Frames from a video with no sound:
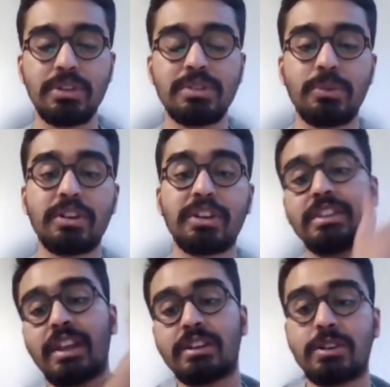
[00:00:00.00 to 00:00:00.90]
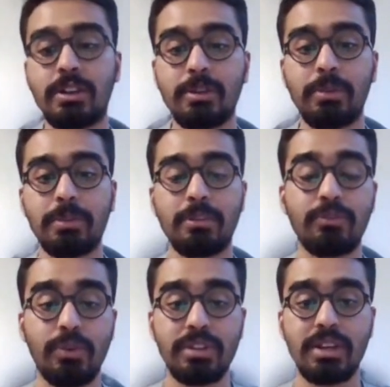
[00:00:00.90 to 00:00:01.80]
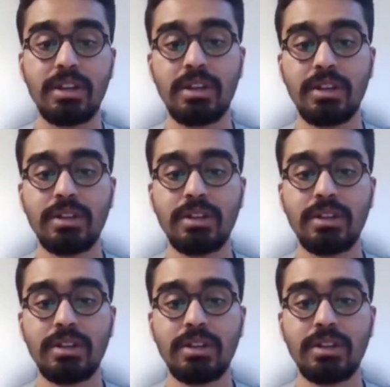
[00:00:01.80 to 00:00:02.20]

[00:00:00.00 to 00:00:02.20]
so he's working in the electrical department for that.